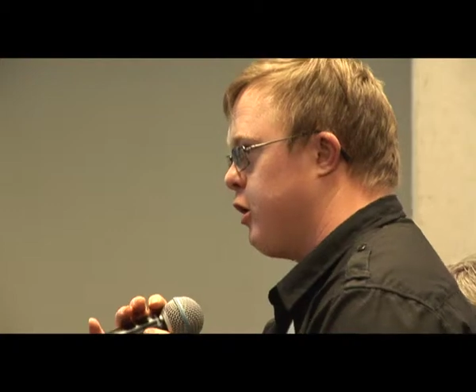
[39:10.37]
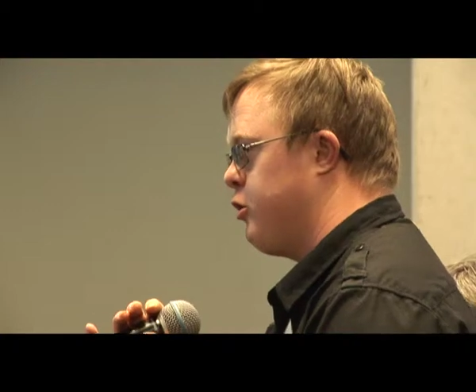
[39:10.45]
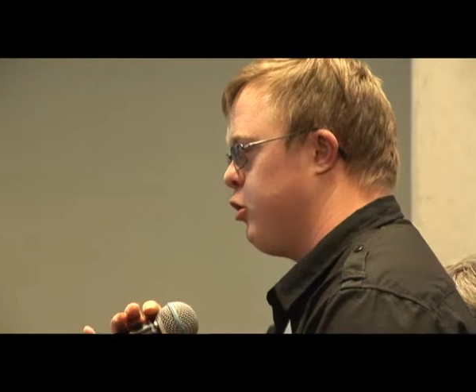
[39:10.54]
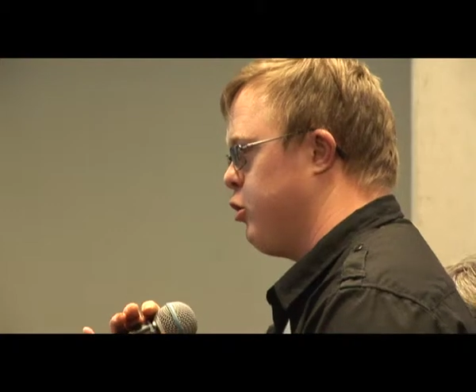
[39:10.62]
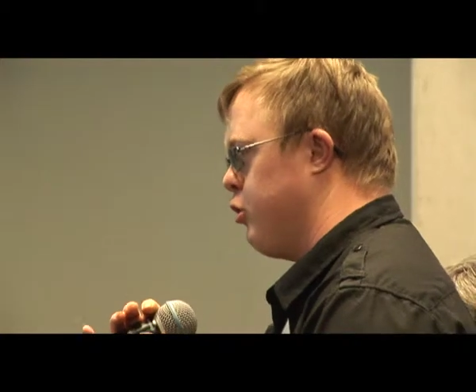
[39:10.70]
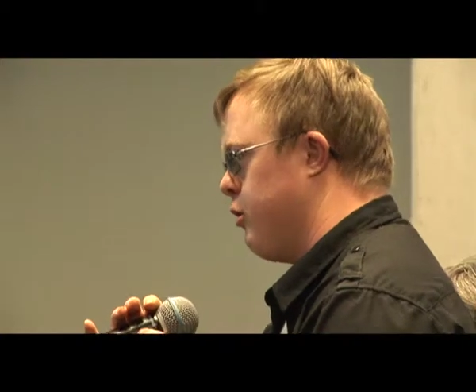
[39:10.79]

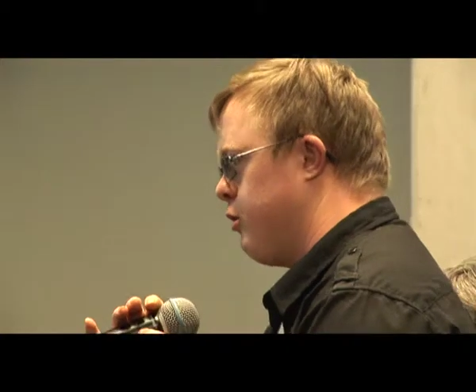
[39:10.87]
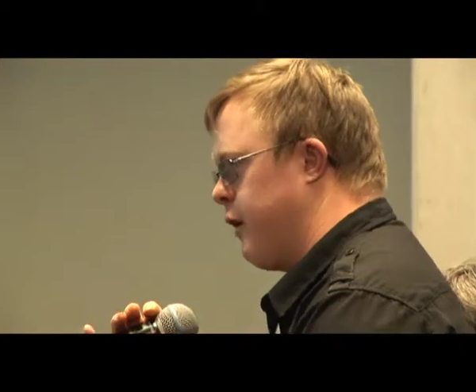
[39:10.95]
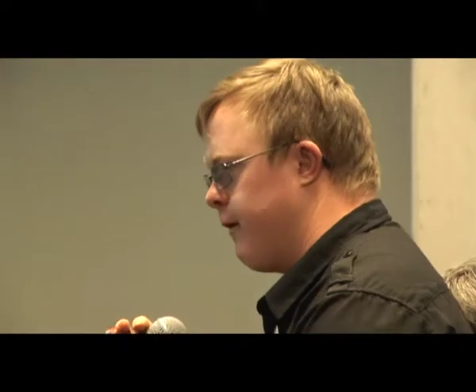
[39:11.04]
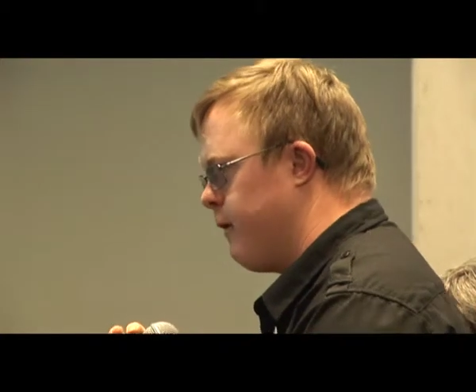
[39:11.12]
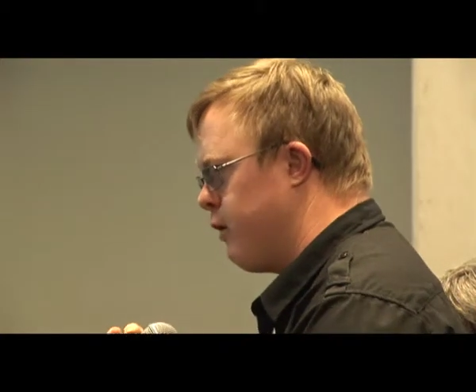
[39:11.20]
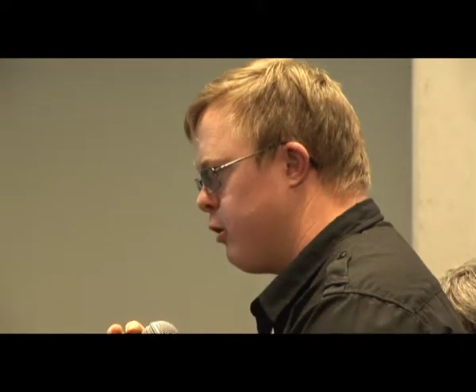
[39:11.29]

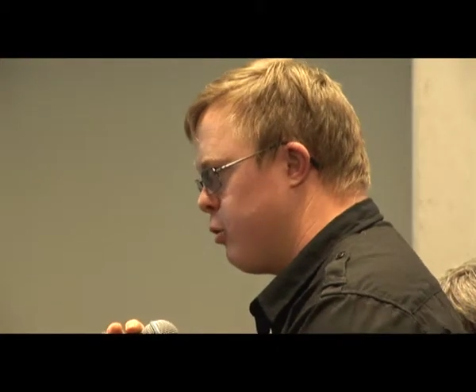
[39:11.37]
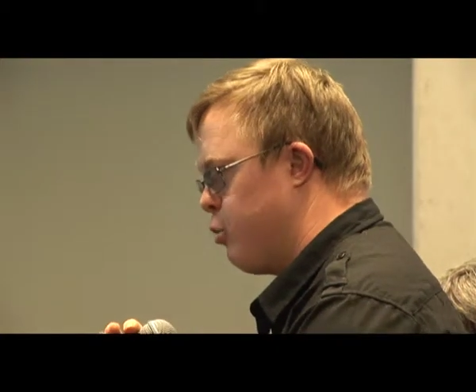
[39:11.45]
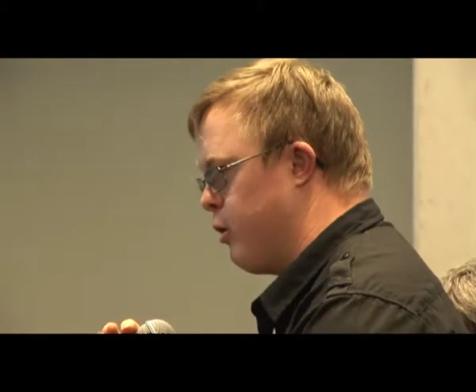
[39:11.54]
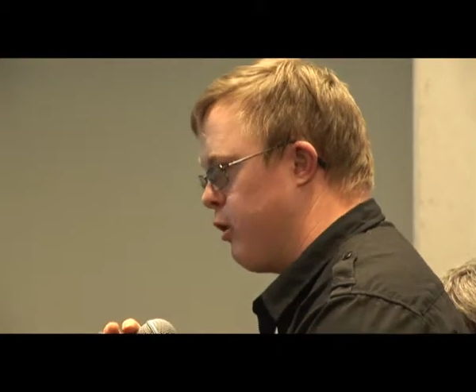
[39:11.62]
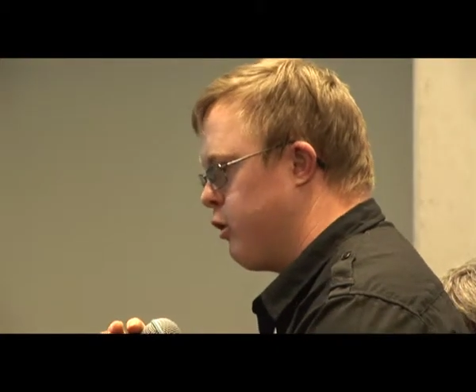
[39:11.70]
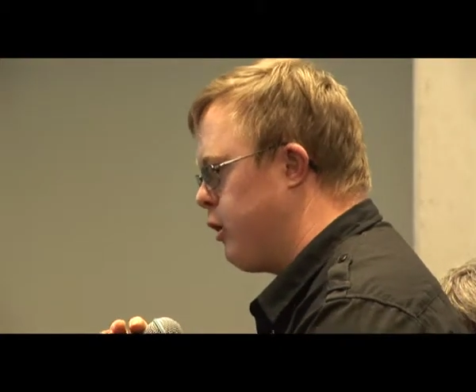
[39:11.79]
together
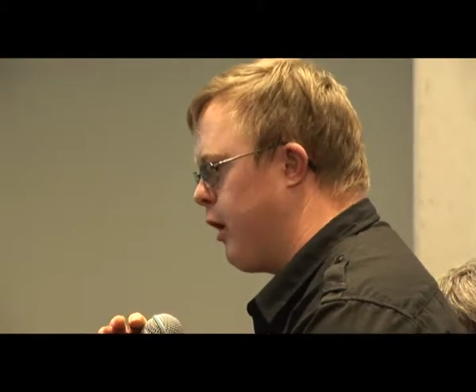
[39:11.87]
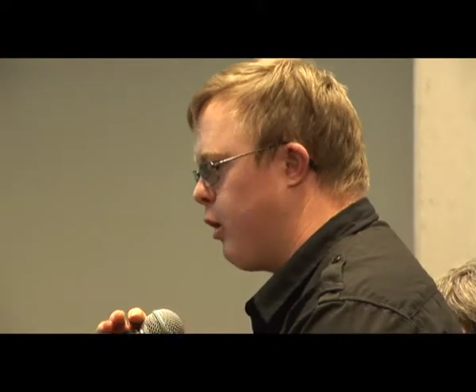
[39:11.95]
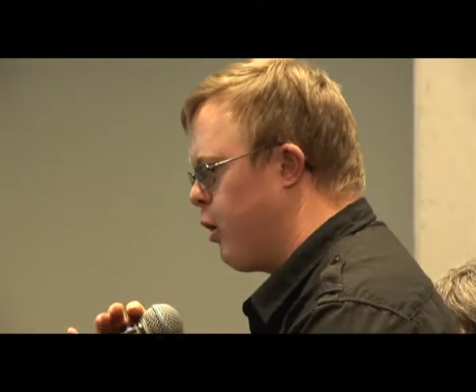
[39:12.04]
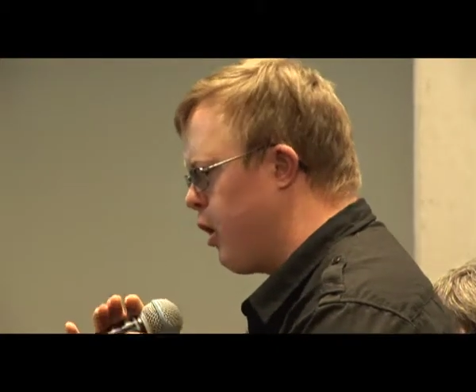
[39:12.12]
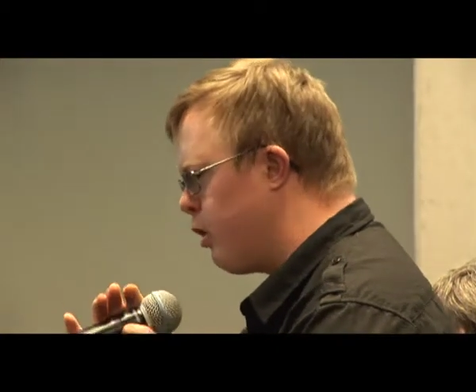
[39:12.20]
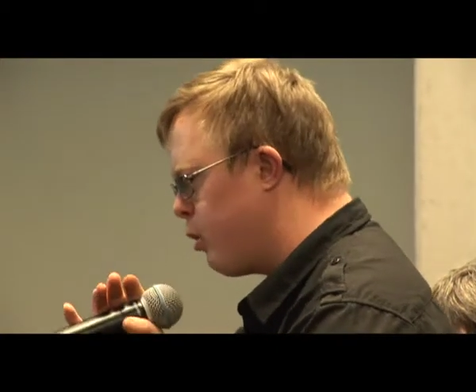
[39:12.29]
once they
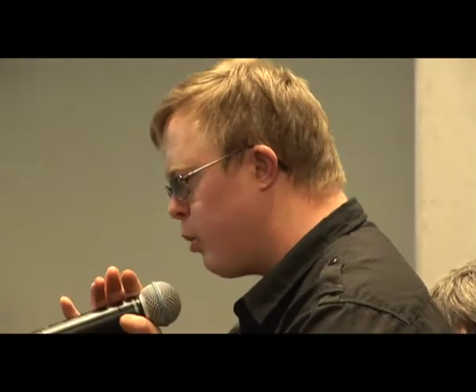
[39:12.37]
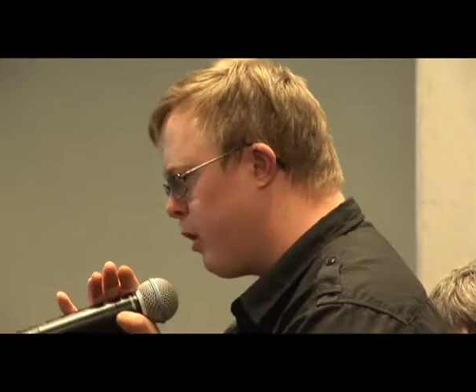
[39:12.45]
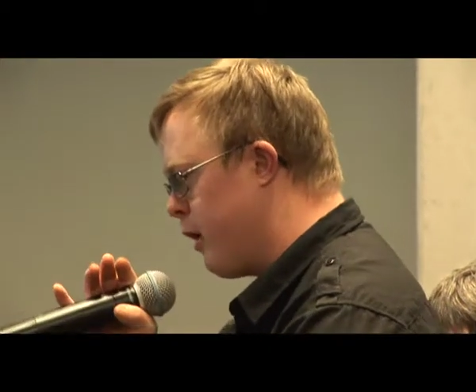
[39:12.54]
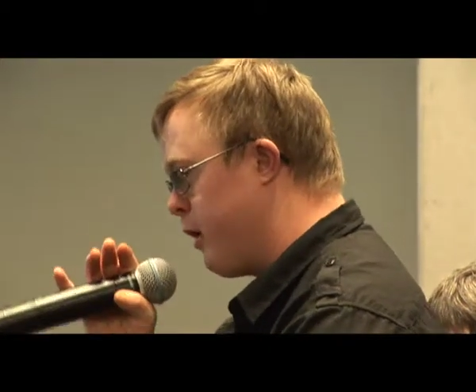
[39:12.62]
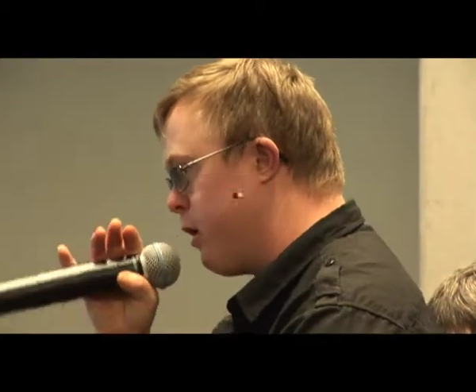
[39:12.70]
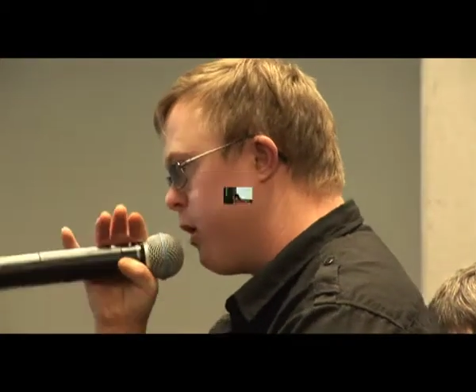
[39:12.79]

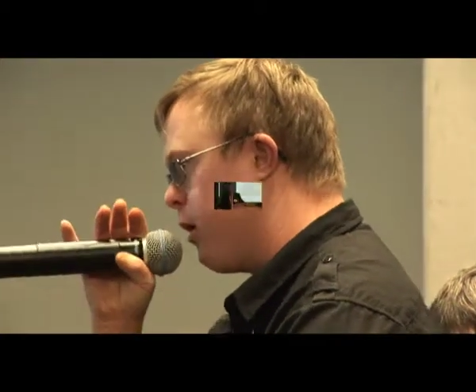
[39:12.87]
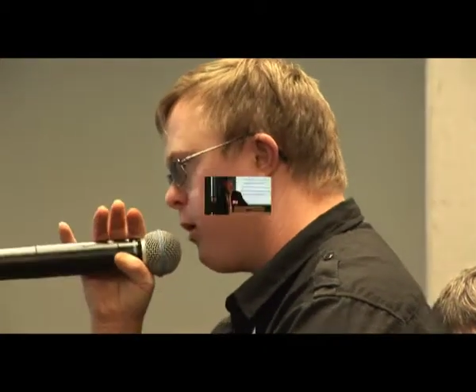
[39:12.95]
graduate?